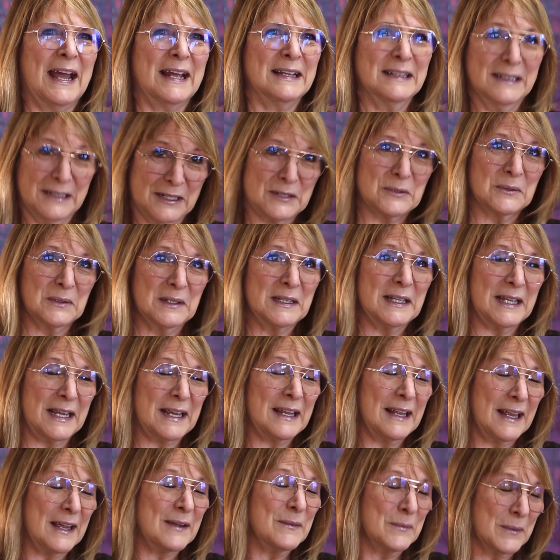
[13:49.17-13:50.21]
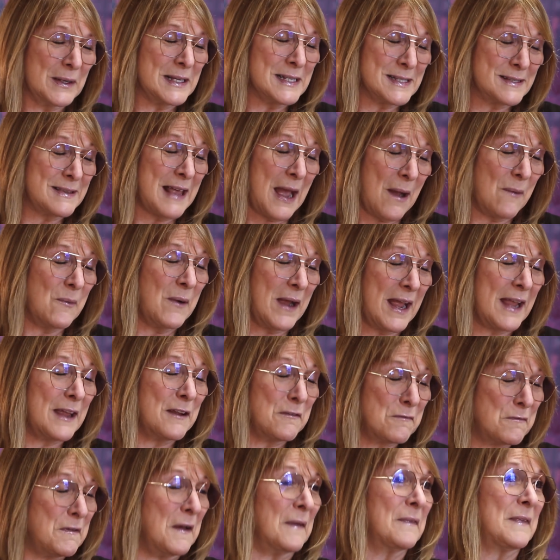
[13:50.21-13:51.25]
Literally, it was that way.
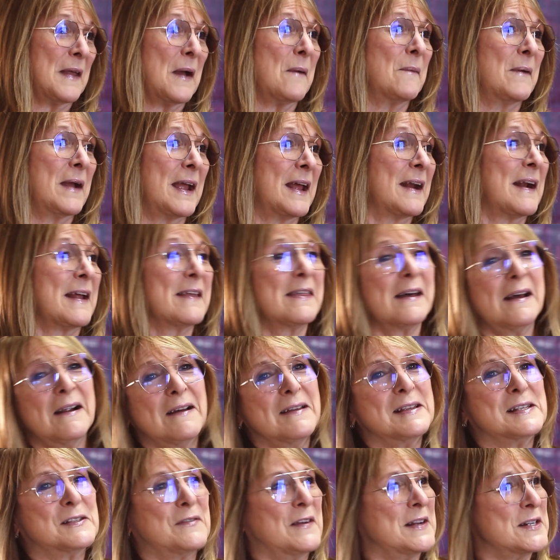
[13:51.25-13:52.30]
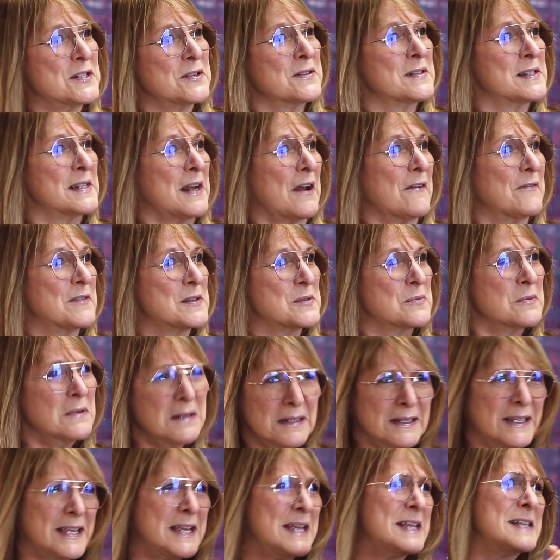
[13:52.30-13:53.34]
It felt that way. And I thought, this venture stuff is
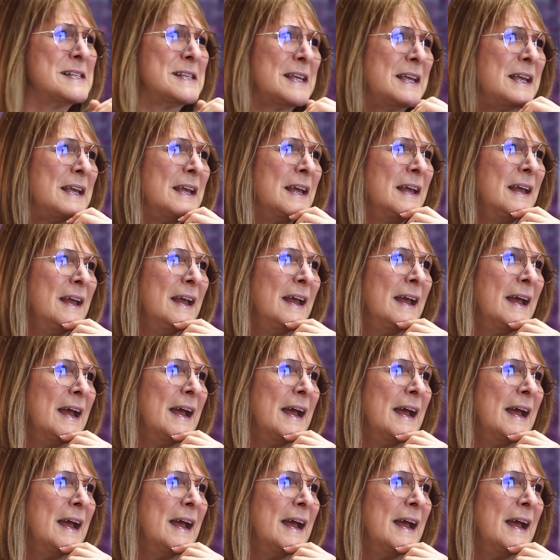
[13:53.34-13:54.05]
really easy. Yeah.